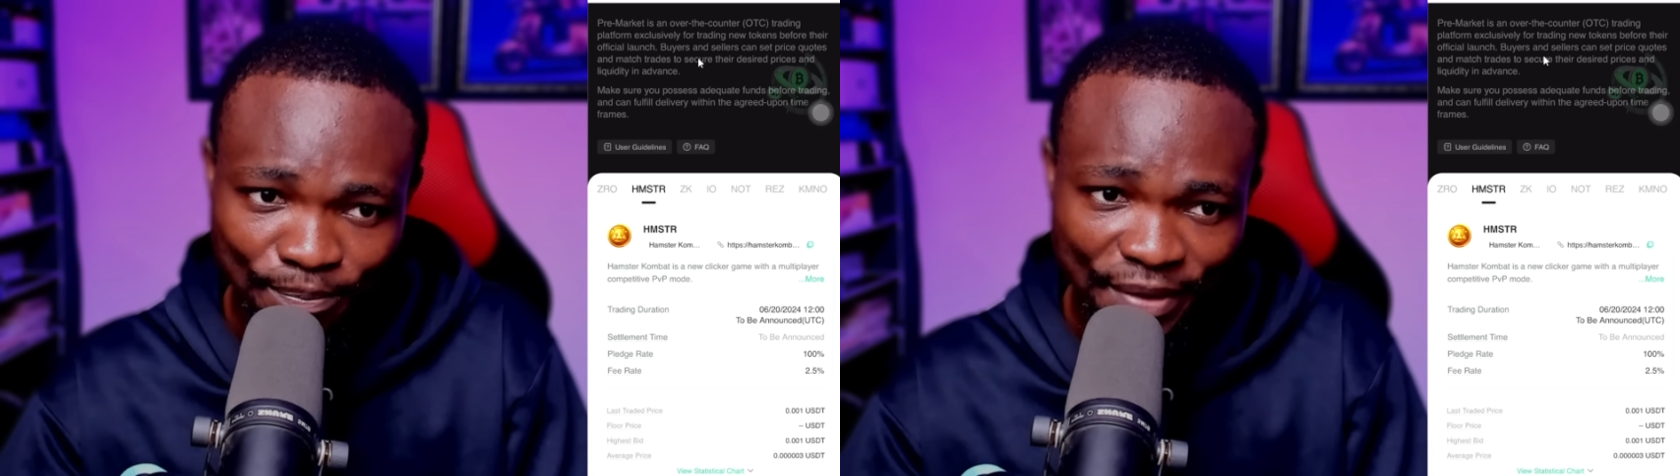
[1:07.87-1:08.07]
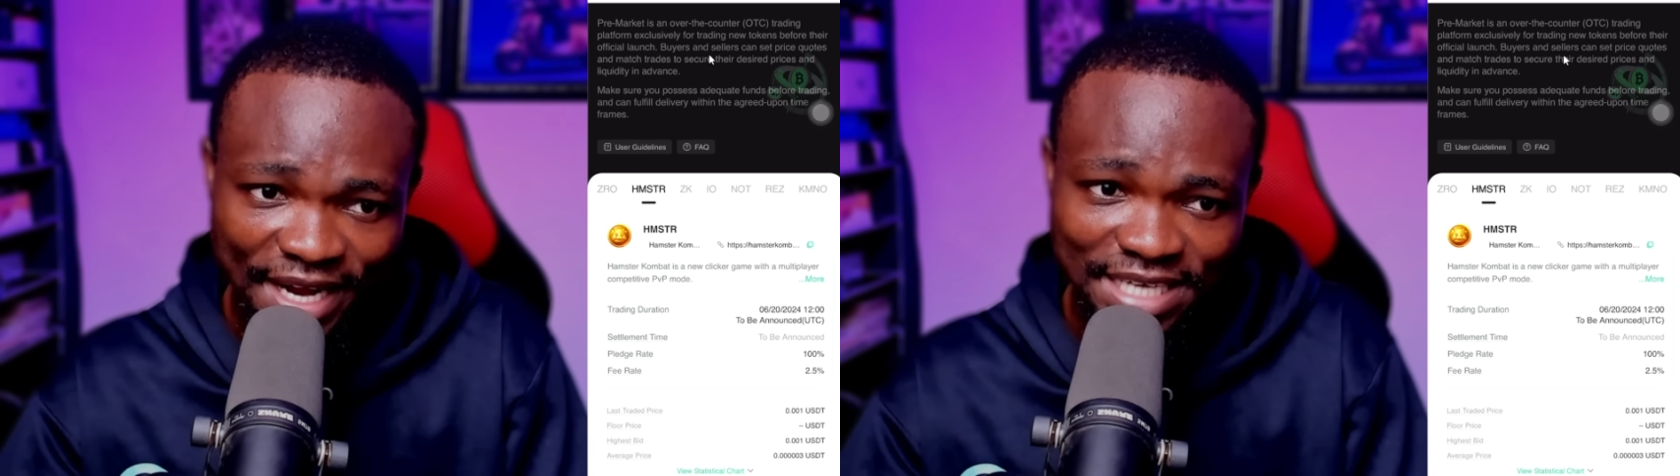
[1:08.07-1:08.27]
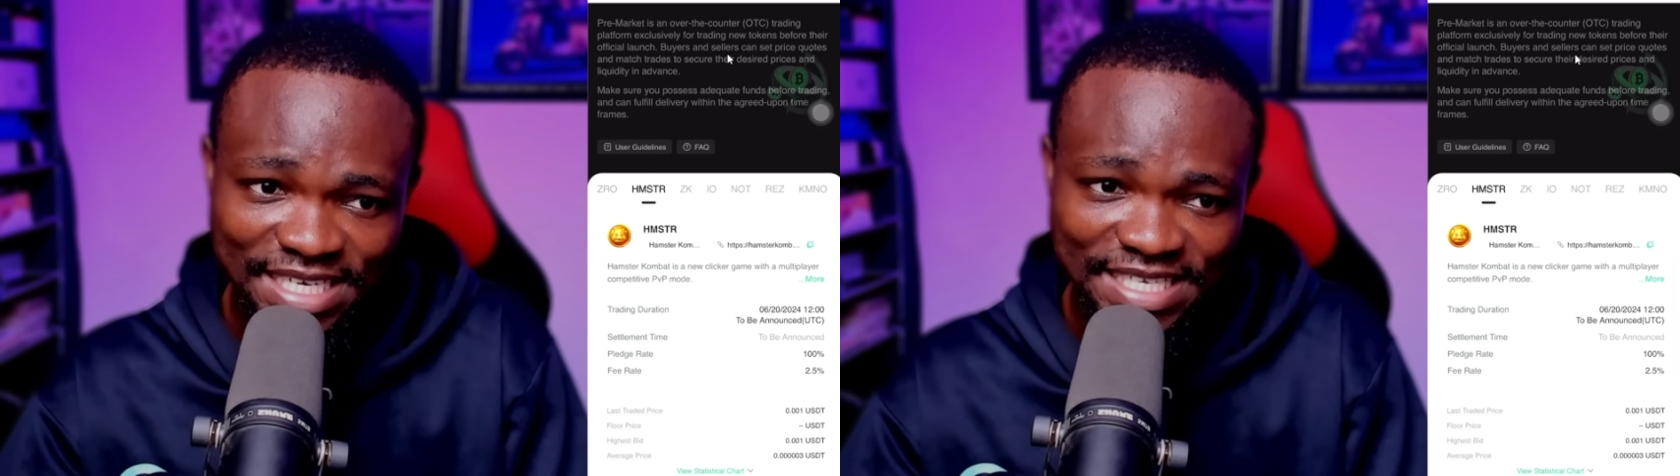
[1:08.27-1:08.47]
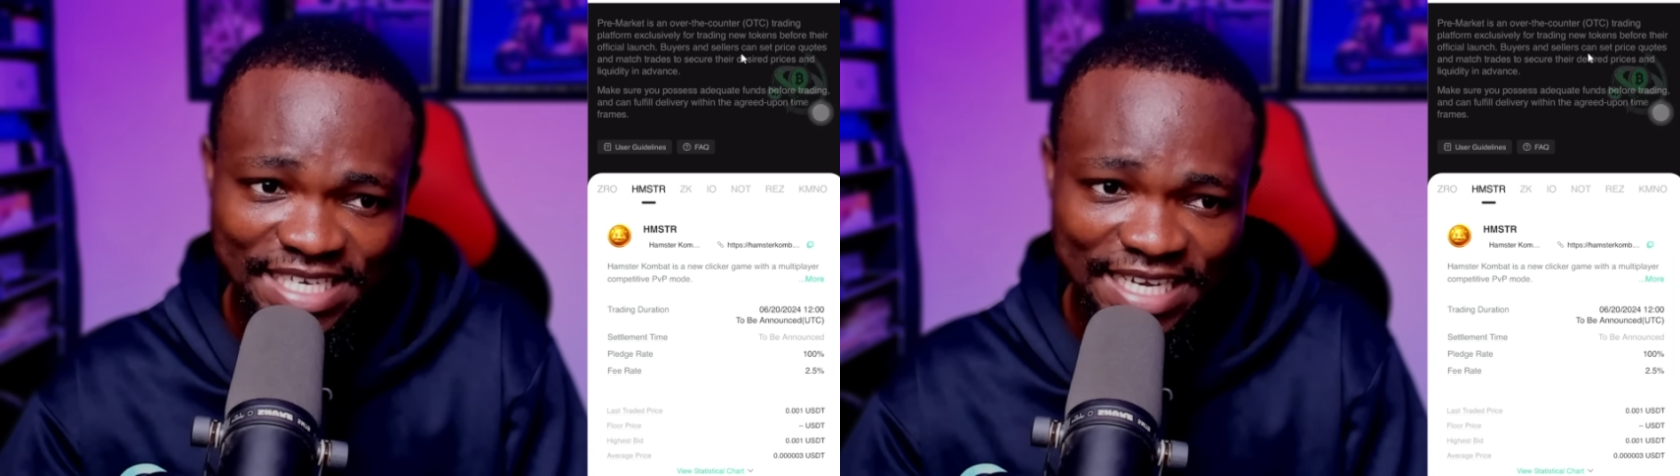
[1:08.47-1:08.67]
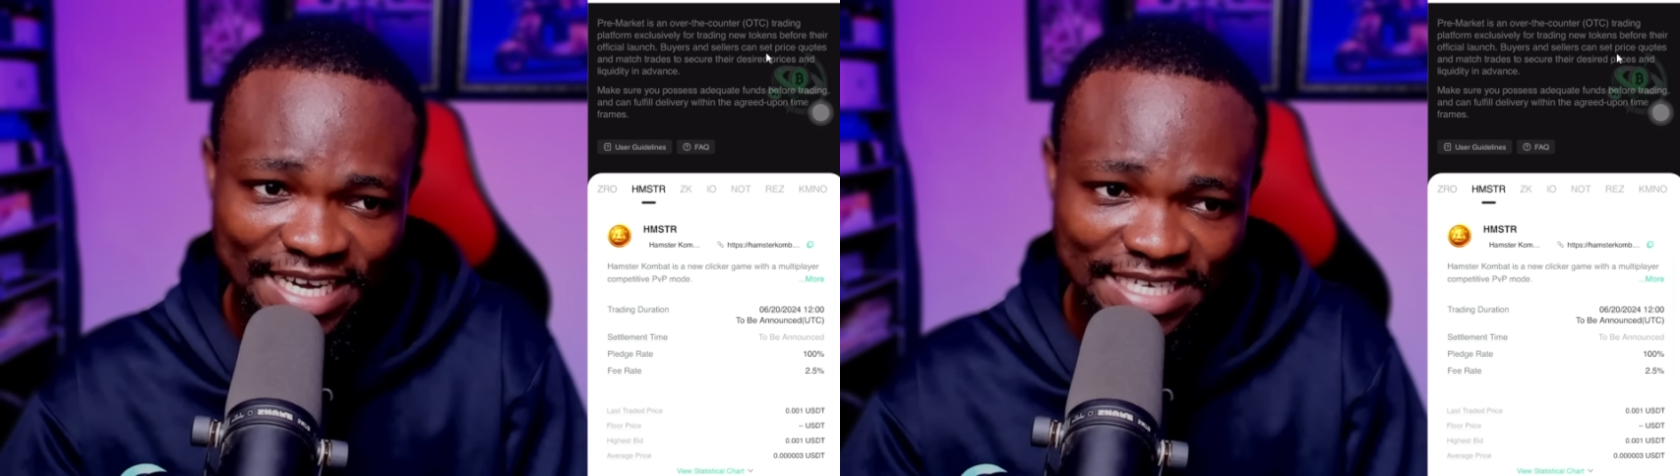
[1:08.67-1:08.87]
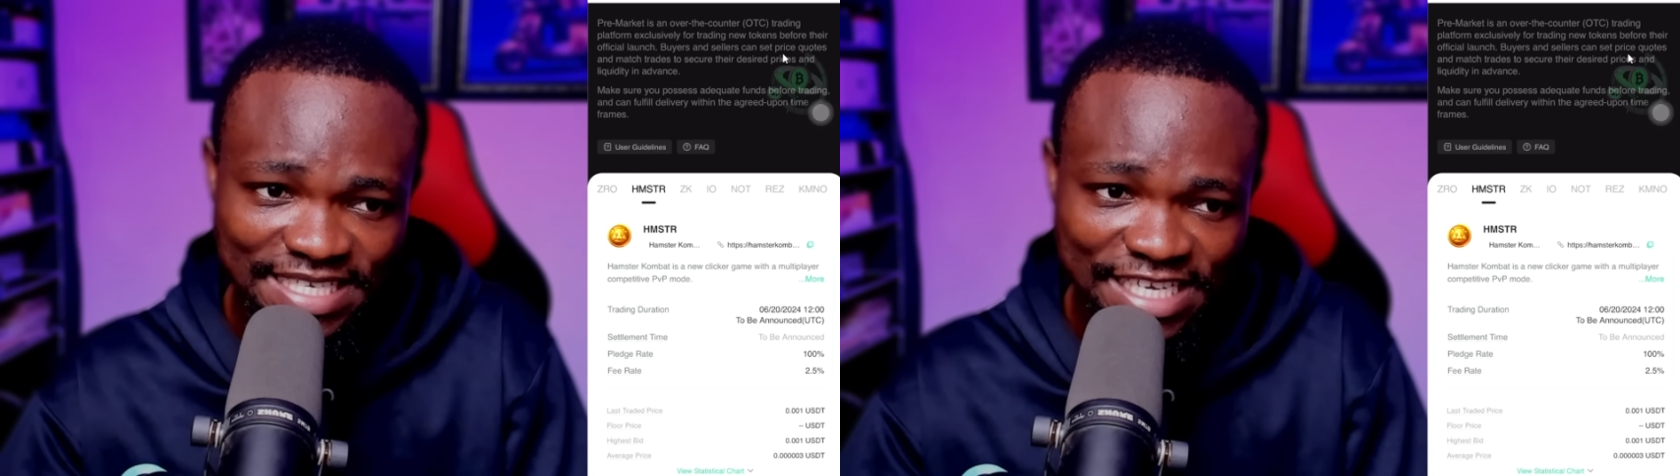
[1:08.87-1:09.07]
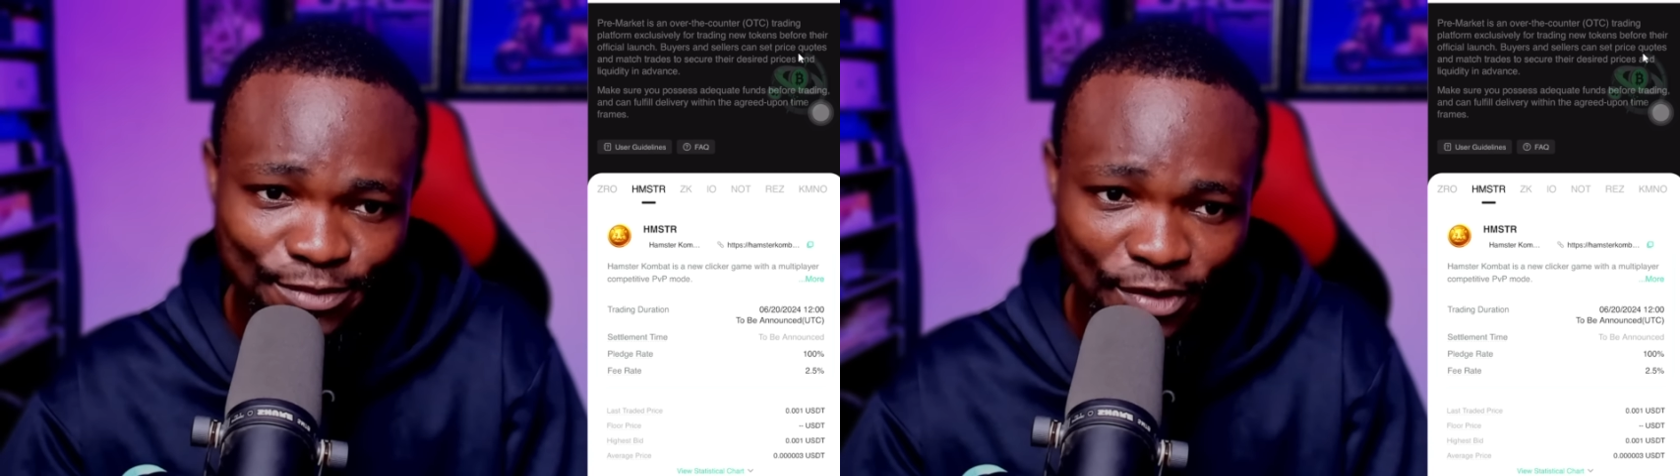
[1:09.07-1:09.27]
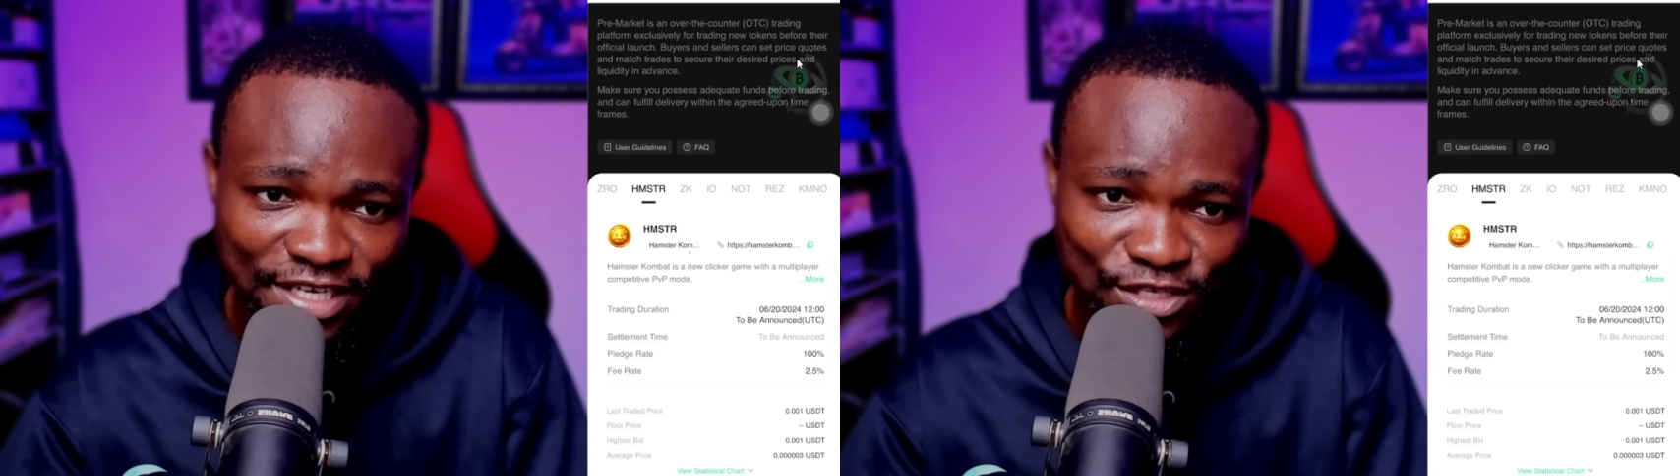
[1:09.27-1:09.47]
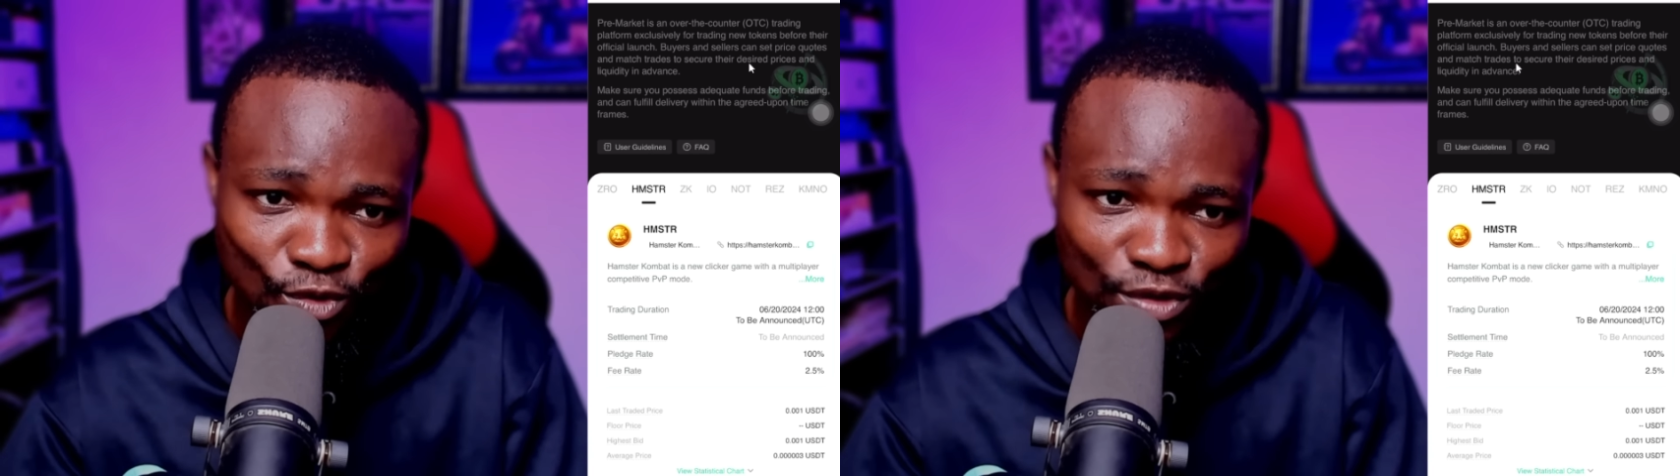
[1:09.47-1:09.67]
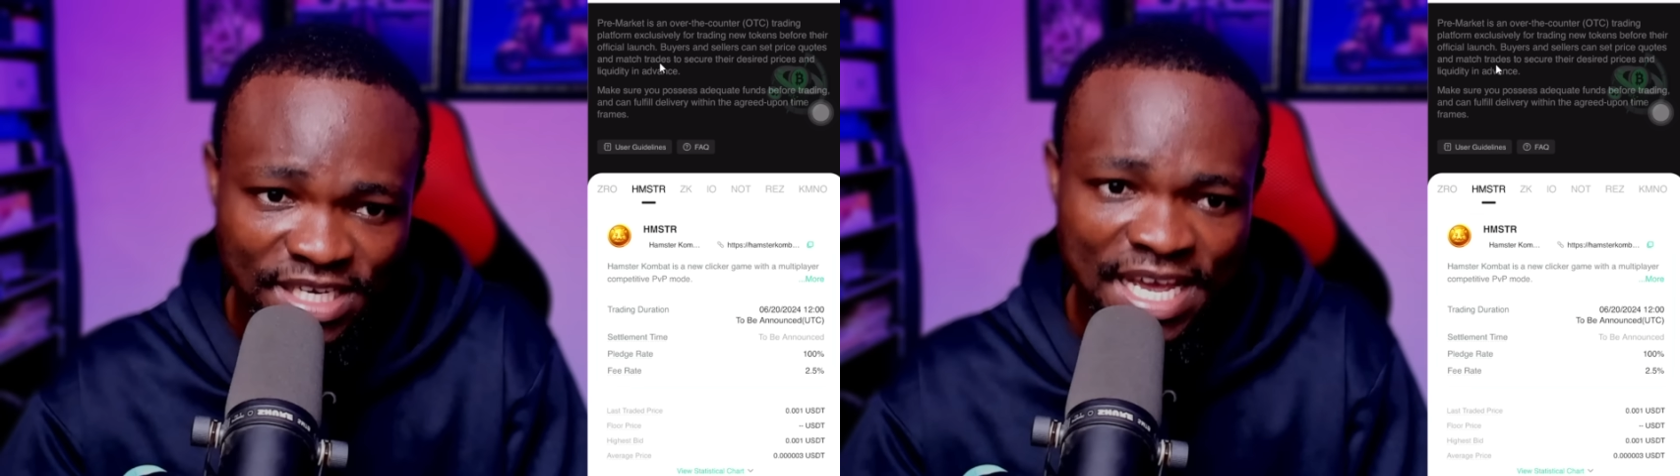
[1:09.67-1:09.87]
Buyers and sellers can set price
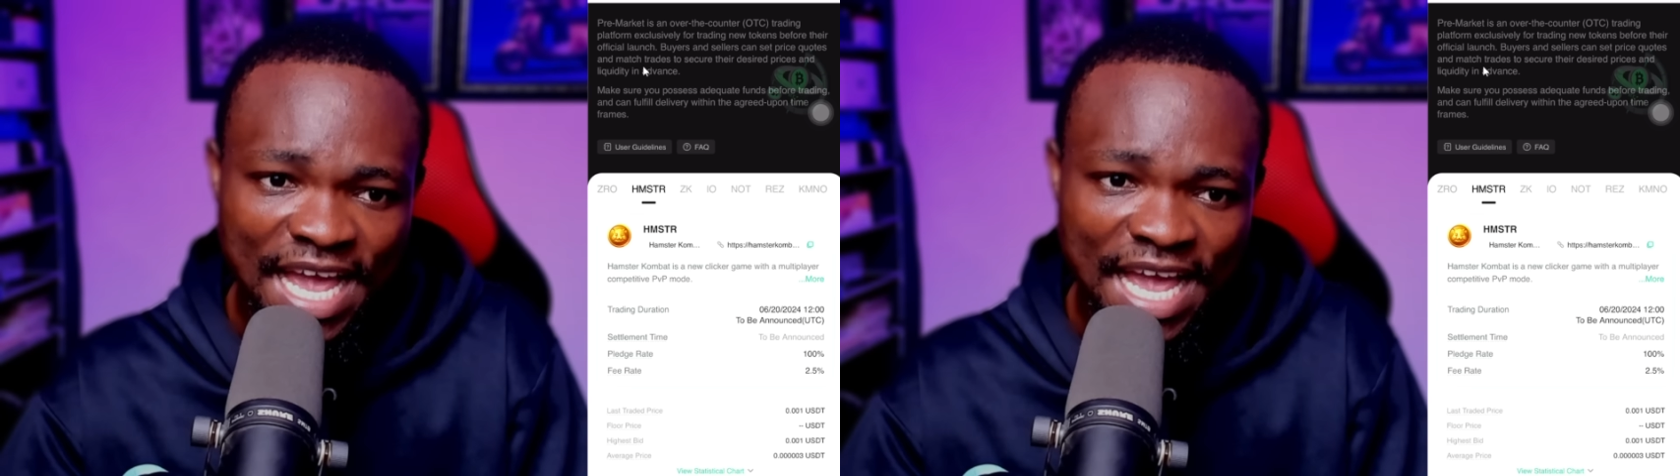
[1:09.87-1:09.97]
quotes